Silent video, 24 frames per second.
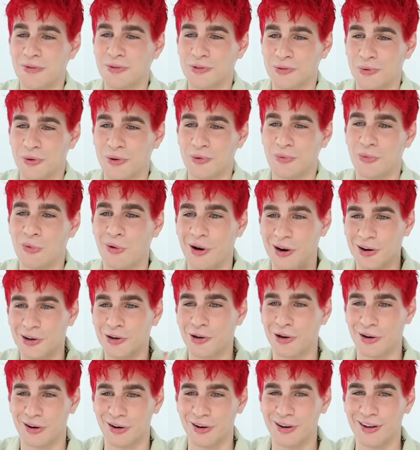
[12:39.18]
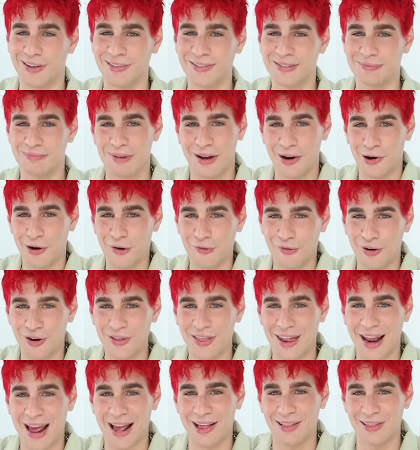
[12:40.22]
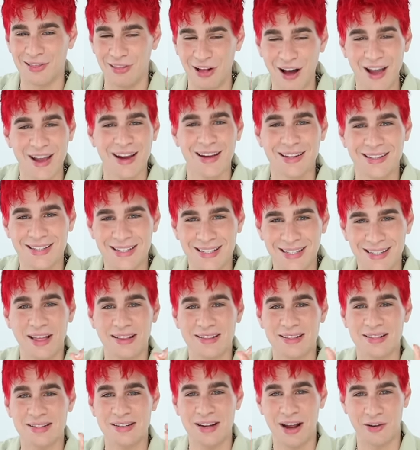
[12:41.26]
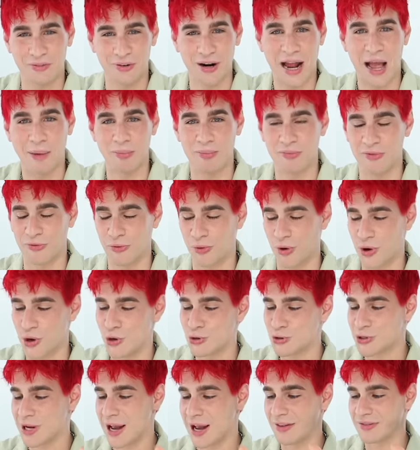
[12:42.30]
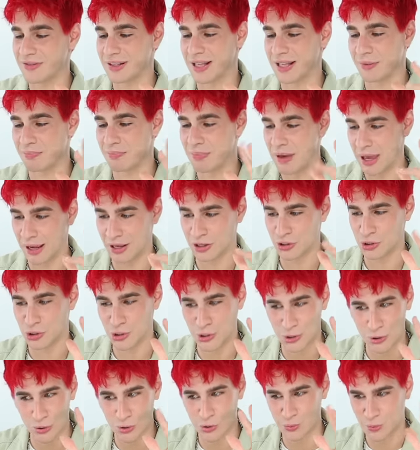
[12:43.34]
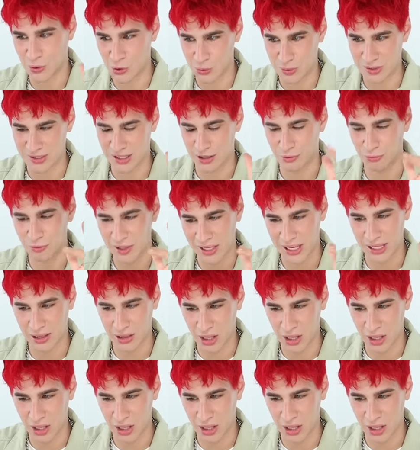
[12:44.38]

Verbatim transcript: there was only one girls makeover that I liked. That's never happened before. Usually I had to like pick and choose which ones I really